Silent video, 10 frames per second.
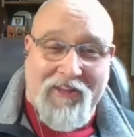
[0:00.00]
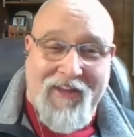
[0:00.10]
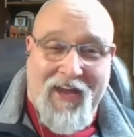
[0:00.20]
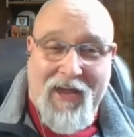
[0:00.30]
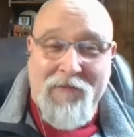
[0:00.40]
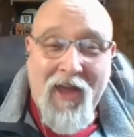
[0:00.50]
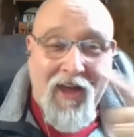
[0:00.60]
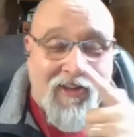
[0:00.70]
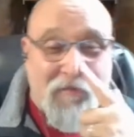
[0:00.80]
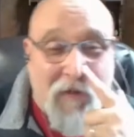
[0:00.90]
time,
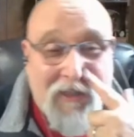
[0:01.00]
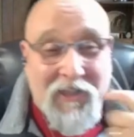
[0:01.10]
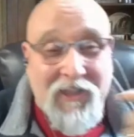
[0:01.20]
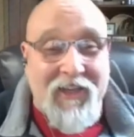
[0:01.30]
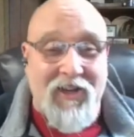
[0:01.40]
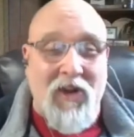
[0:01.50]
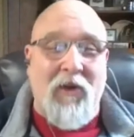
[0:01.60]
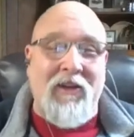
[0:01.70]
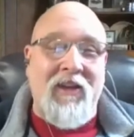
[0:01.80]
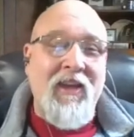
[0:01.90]
especially
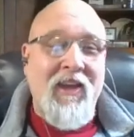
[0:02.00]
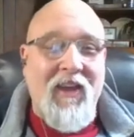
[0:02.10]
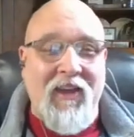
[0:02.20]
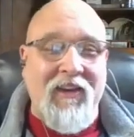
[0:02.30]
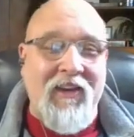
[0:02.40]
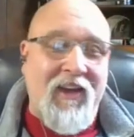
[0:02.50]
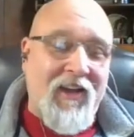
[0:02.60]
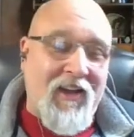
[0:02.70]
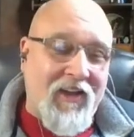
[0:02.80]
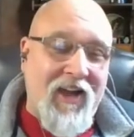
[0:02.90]
in
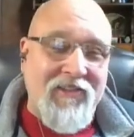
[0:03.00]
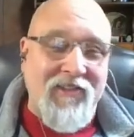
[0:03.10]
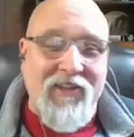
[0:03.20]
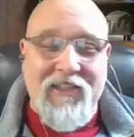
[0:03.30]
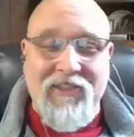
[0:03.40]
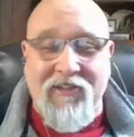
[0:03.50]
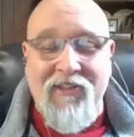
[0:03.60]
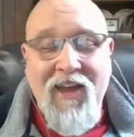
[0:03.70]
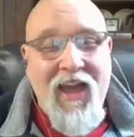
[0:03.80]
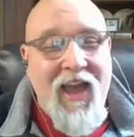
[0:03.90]
consultations.
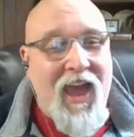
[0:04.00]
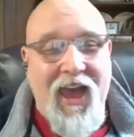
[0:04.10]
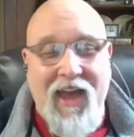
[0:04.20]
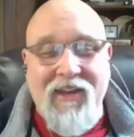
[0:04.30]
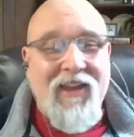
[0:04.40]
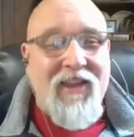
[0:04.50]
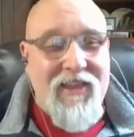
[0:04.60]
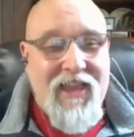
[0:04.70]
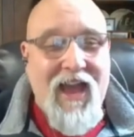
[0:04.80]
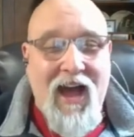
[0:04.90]
And
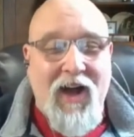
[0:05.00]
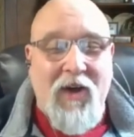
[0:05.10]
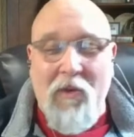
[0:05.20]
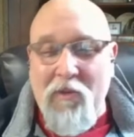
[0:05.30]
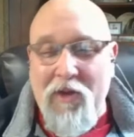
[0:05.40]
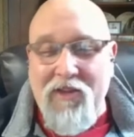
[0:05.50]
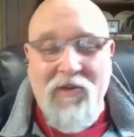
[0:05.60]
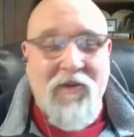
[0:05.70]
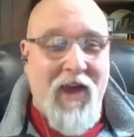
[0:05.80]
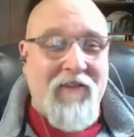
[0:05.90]
now we
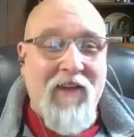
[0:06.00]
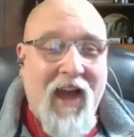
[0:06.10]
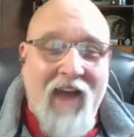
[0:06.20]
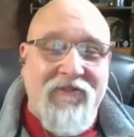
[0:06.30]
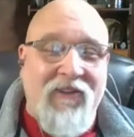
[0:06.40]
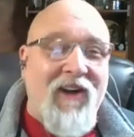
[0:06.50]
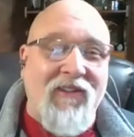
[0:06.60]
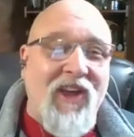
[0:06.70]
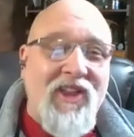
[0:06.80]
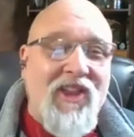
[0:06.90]
do have. I
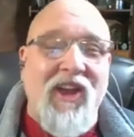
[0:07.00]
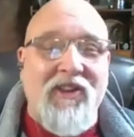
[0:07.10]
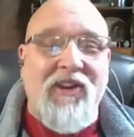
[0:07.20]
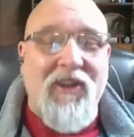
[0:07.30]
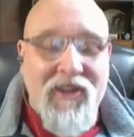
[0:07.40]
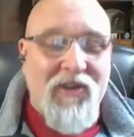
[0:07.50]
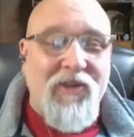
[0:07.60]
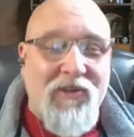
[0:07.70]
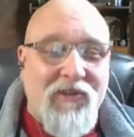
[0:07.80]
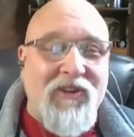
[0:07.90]
found another
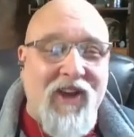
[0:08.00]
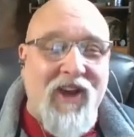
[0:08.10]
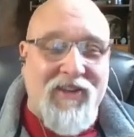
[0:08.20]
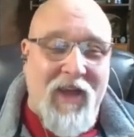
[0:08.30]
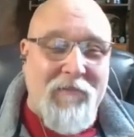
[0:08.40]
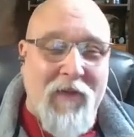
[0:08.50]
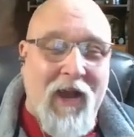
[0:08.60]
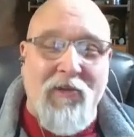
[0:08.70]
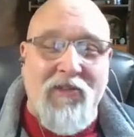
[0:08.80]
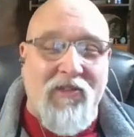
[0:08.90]
use for duct tape, and
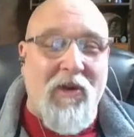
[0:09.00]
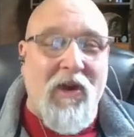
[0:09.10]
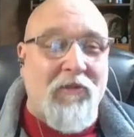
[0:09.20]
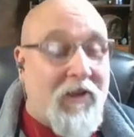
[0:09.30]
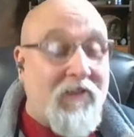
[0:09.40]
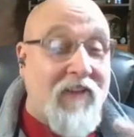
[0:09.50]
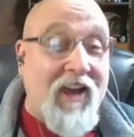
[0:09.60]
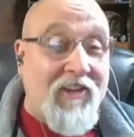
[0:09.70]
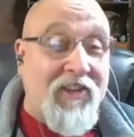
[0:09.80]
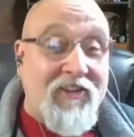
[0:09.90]
I was thrilled because
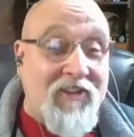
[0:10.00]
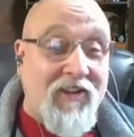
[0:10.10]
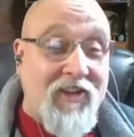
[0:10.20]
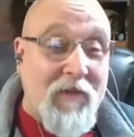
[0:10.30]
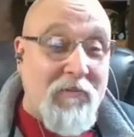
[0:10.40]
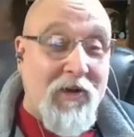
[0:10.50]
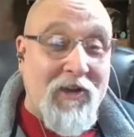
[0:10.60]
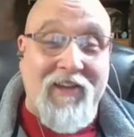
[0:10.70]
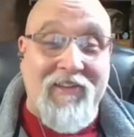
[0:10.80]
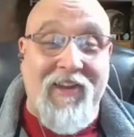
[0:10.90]
guys like duct tape. What
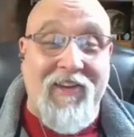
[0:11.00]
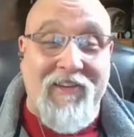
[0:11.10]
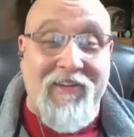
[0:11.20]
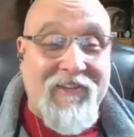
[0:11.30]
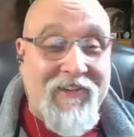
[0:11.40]
can I tell you?